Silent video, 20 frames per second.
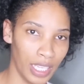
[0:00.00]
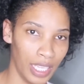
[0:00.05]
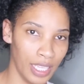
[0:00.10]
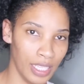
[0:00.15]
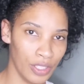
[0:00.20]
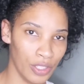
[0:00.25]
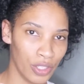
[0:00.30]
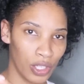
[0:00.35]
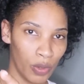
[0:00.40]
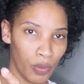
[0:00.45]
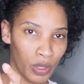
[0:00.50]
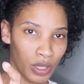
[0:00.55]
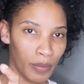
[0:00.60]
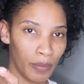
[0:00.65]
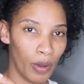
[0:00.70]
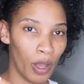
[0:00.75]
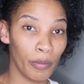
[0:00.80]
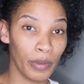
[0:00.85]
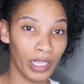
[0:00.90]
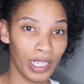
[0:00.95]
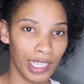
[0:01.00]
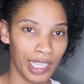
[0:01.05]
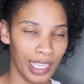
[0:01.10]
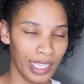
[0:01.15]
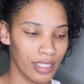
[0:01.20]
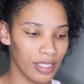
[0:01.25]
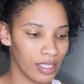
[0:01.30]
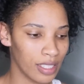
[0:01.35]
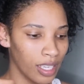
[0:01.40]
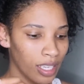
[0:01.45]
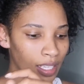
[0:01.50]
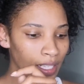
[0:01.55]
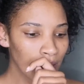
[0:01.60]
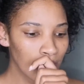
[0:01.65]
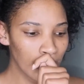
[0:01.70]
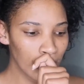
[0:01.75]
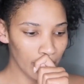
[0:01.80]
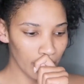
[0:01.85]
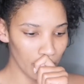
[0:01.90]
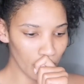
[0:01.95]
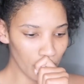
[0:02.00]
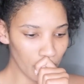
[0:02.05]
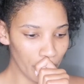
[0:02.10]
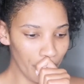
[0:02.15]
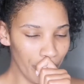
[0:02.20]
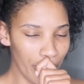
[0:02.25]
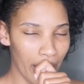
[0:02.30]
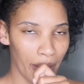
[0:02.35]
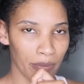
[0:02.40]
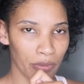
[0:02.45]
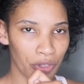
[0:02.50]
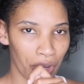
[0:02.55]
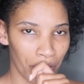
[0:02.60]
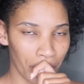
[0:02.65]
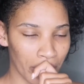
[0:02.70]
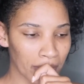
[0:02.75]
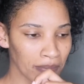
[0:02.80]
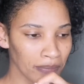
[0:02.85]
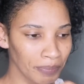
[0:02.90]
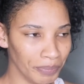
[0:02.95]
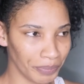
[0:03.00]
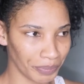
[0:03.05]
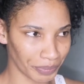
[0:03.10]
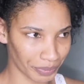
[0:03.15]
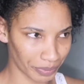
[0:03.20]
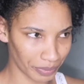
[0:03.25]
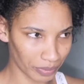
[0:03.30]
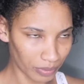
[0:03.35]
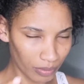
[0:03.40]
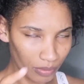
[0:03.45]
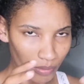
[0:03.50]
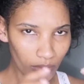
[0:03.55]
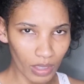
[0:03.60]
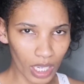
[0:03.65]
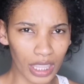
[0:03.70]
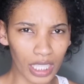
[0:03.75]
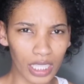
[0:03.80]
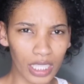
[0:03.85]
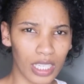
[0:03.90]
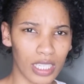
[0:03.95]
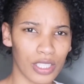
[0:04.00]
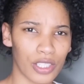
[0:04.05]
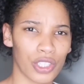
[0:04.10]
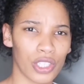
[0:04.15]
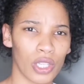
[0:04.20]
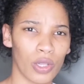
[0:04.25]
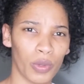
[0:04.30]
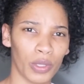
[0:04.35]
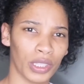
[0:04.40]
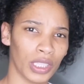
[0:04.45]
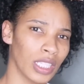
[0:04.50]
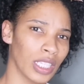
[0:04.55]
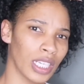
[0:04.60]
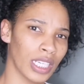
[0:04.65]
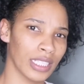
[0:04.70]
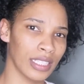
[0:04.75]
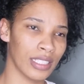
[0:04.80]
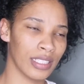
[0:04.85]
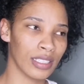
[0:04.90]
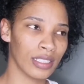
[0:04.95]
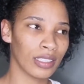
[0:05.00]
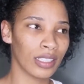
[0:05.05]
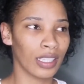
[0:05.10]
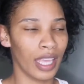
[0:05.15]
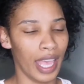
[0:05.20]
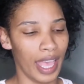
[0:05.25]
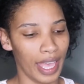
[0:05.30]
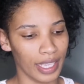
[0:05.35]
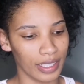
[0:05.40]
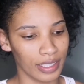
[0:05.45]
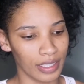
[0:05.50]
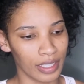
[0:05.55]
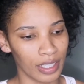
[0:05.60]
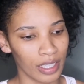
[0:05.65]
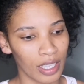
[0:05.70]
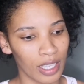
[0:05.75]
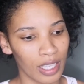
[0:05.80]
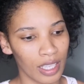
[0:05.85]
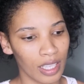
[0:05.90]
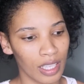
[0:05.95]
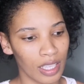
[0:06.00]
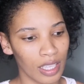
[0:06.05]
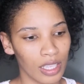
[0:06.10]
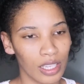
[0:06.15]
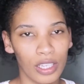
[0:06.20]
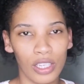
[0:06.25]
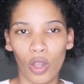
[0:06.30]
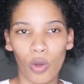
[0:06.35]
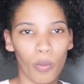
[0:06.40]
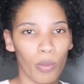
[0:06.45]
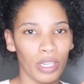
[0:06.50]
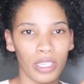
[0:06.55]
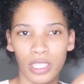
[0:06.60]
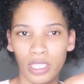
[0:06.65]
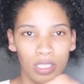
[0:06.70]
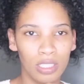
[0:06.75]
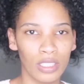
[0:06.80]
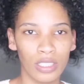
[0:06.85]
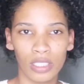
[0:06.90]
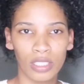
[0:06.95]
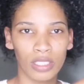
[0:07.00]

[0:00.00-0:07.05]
kids chill with the popular kids. I'm sorry. The nerds chill with the nerds. And nobody